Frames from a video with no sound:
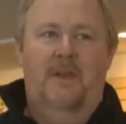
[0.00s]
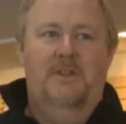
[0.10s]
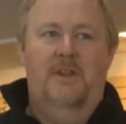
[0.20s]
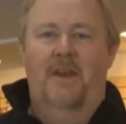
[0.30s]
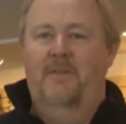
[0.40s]

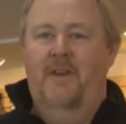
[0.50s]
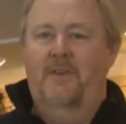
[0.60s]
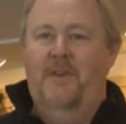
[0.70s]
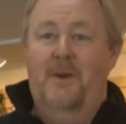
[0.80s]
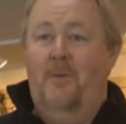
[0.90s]
Because you haven't
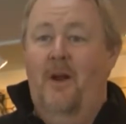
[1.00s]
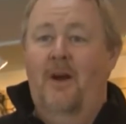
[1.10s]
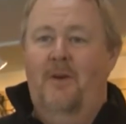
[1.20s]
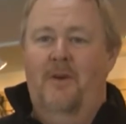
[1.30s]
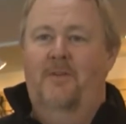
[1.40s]
ever done them
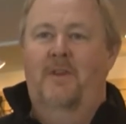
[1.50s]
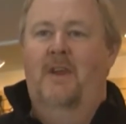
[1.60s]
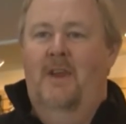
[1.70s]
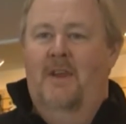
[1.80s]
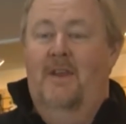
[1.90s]
wrong, or you've
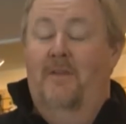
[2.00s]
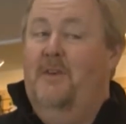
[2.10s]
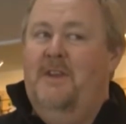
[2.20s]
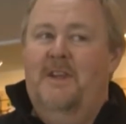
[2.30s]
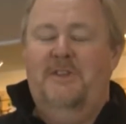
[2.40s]
you
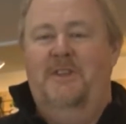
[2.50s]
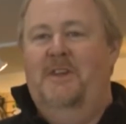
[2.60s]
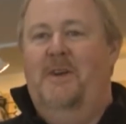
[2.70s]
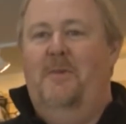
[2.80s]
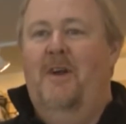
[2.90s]
never intentionally
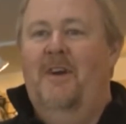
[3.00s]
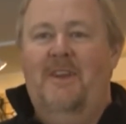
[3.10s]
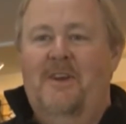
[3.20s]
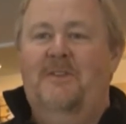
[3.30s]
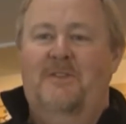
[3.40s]
done them wrong,
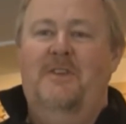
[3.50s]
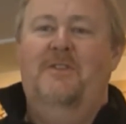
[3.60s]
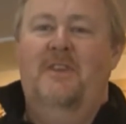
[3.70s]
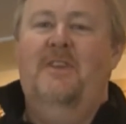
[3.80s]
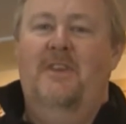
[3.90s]
you know, so
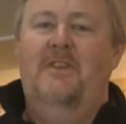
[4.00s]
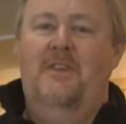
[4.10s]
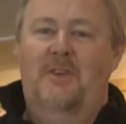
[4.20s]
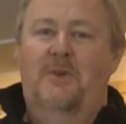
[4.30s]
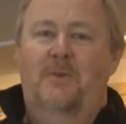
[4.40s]
you, you,
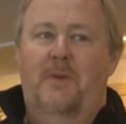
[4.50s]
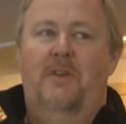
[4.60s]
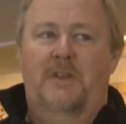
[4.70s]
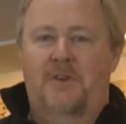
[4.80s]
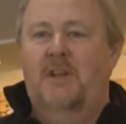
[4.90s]
you do
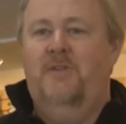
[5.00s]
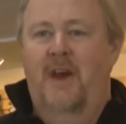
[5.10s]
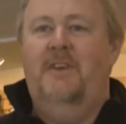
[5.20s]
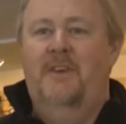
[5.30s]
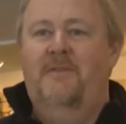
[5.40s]
build a trust
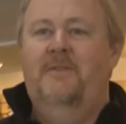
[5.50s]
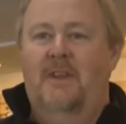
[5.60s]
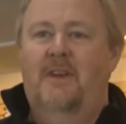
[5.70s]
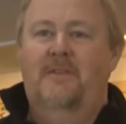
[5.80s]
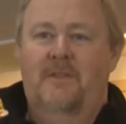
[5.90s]
factor, you